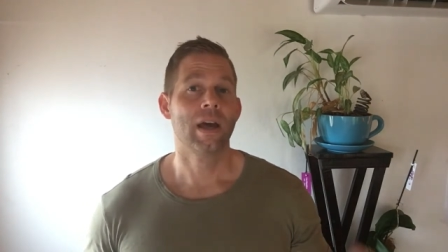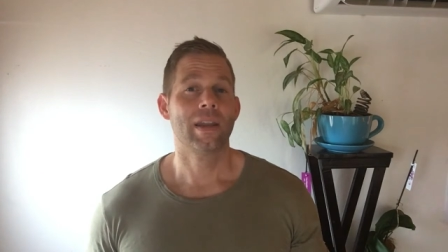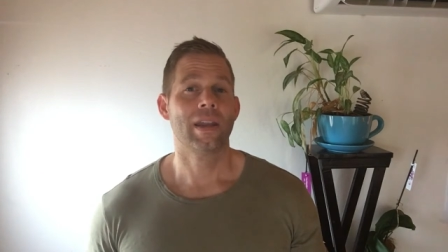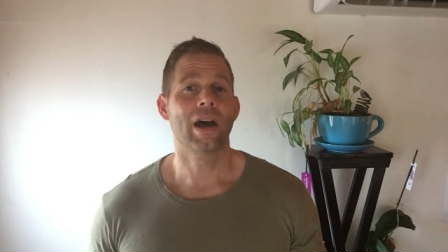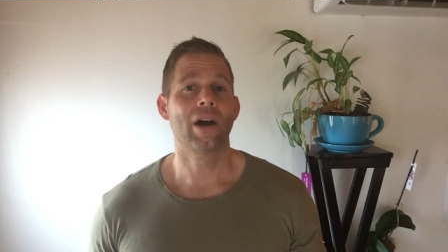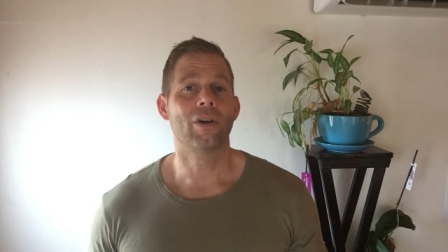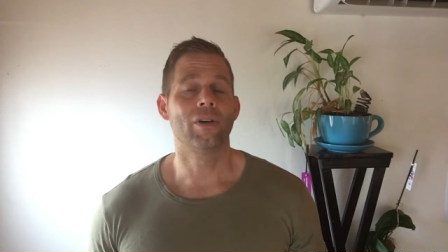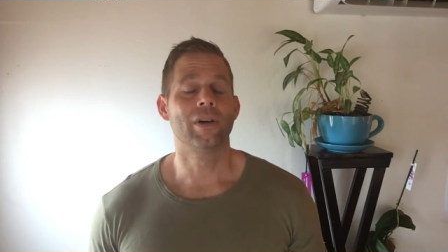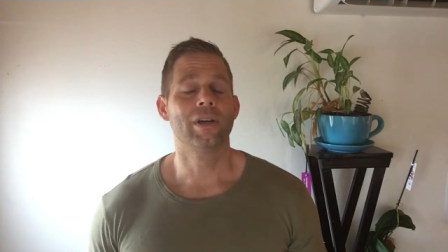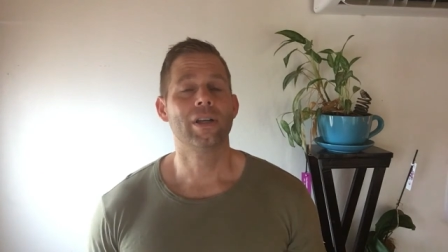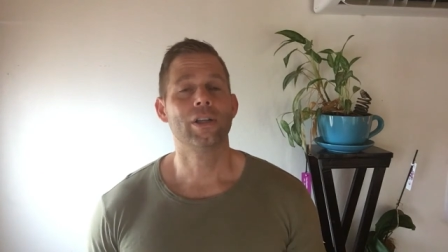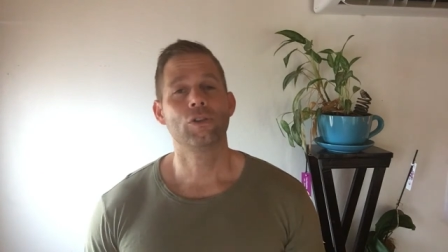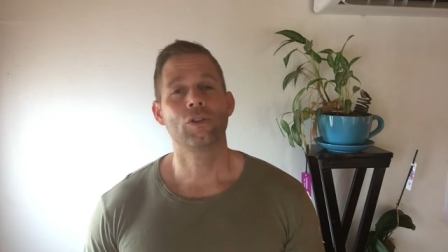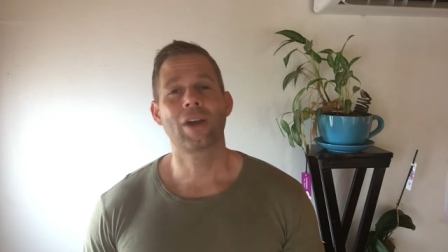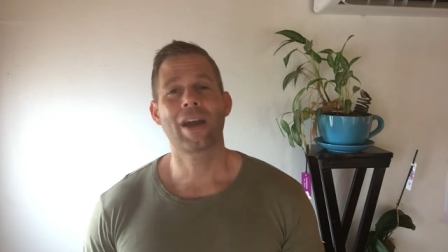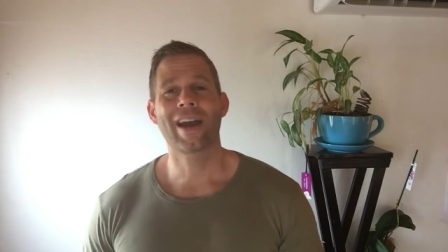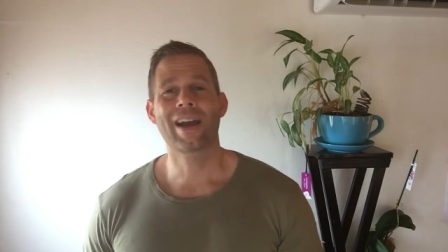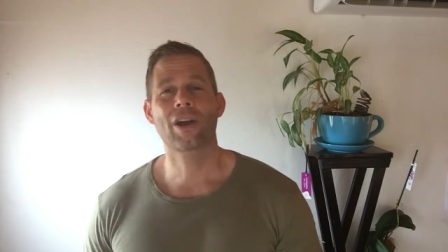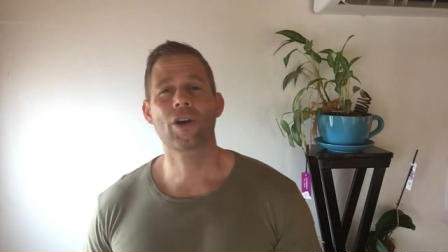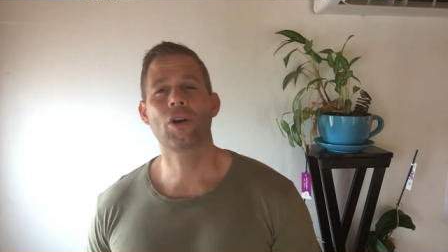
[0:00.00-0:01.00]
Now, you
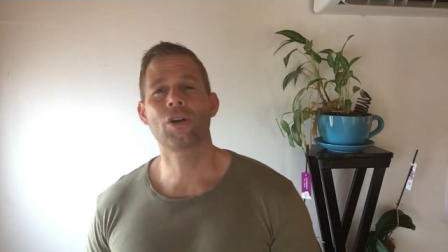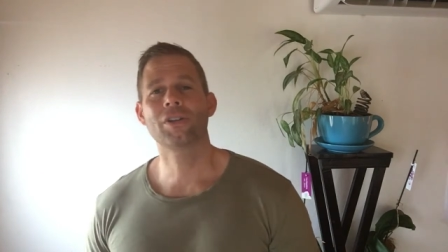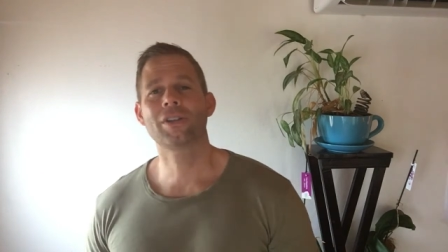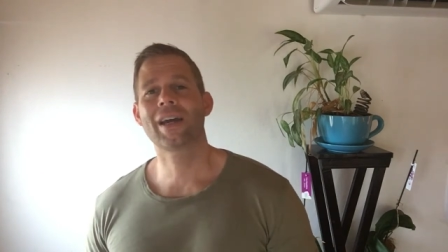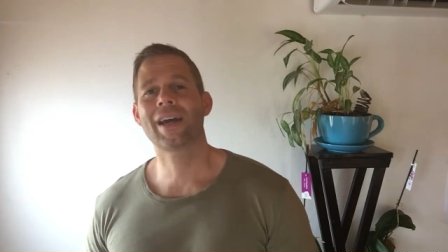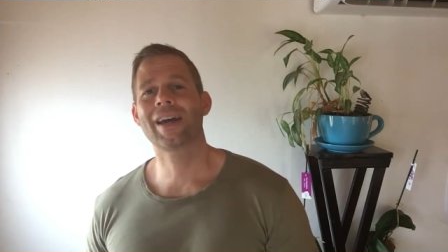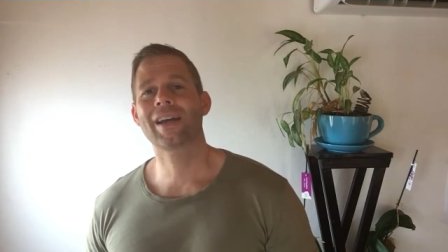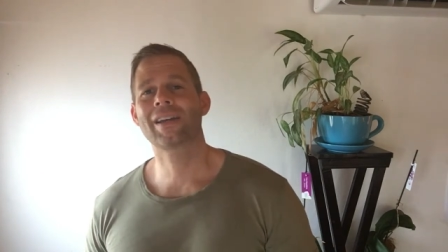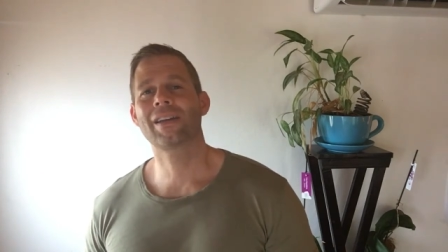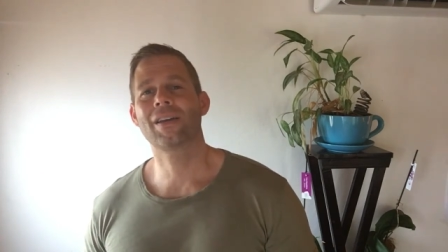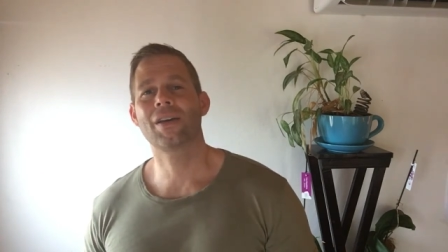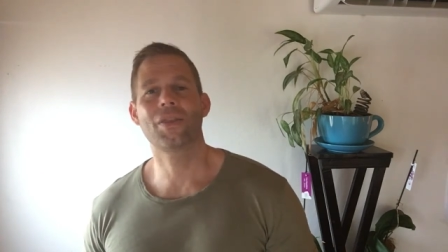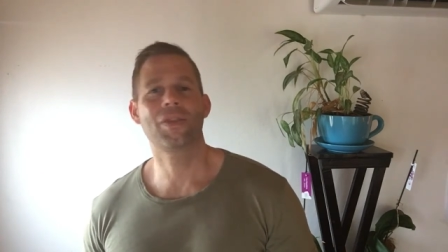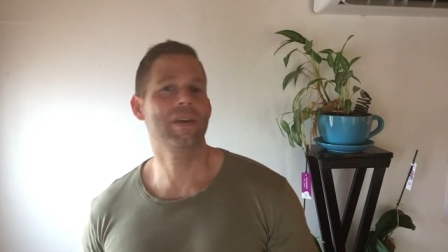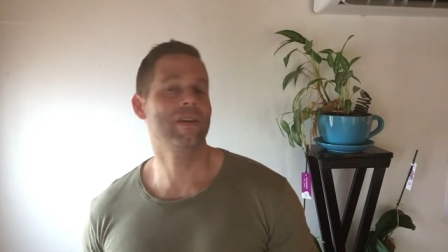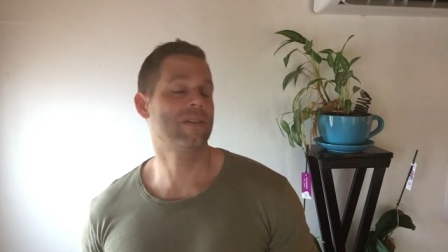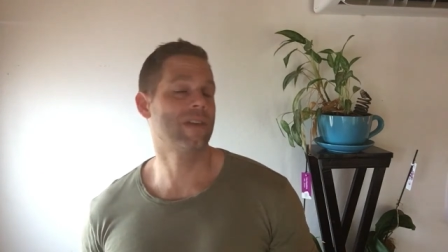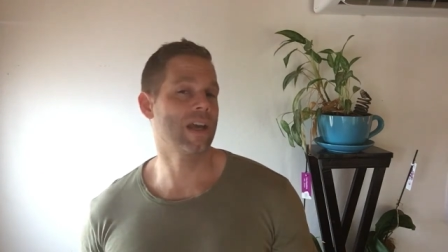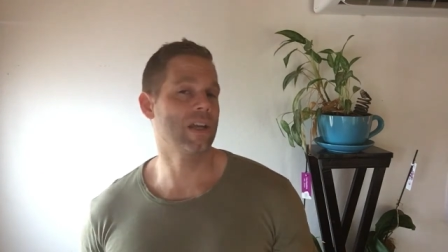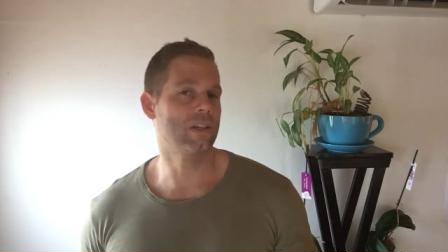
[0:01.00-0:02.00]
can contact
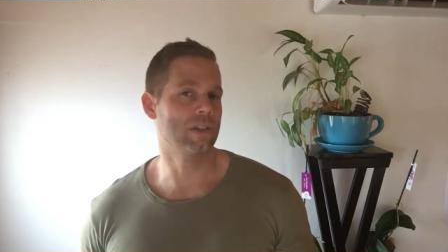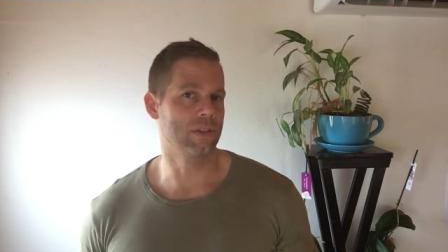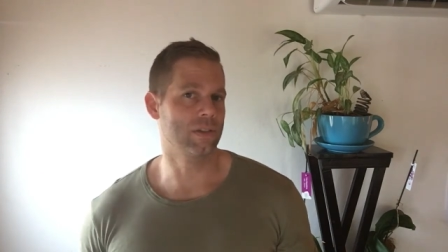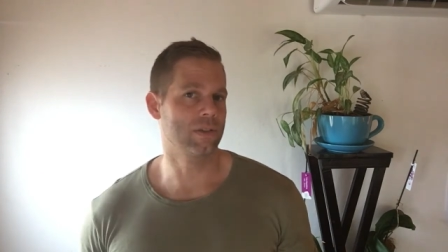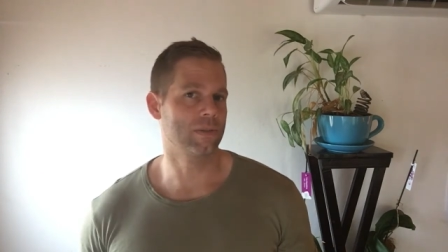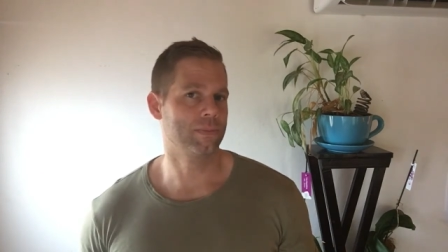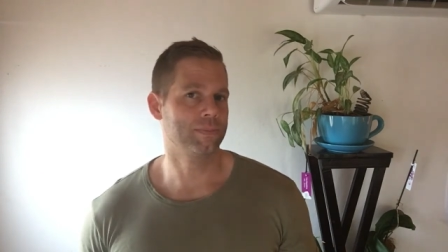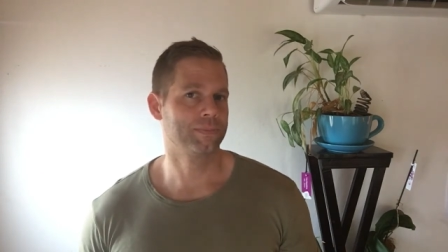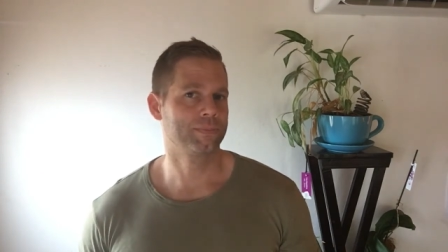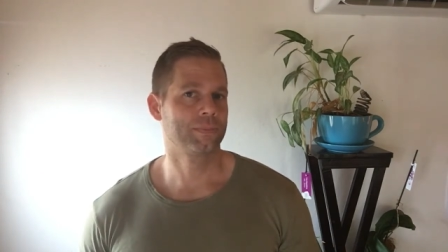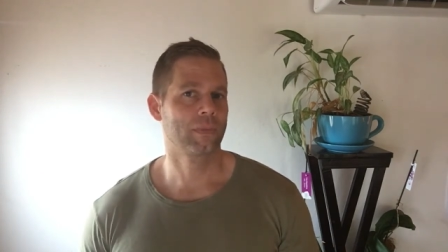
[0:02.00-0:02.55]
these agents.